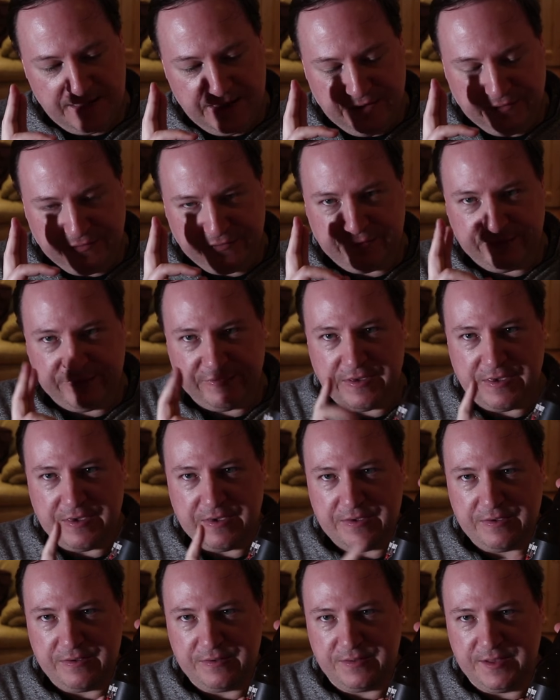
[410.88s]
if
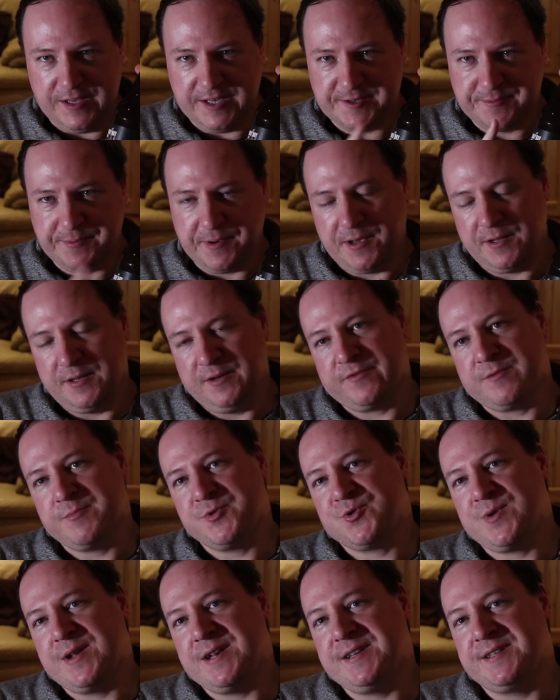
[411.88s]
this bottle
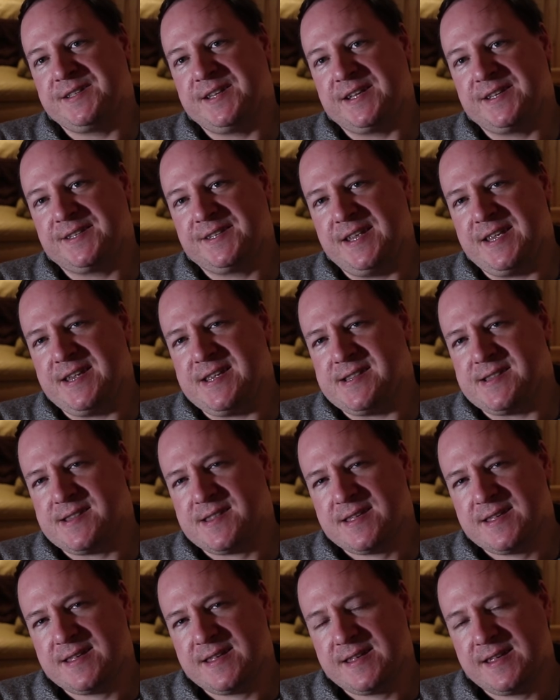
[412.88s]
from 2016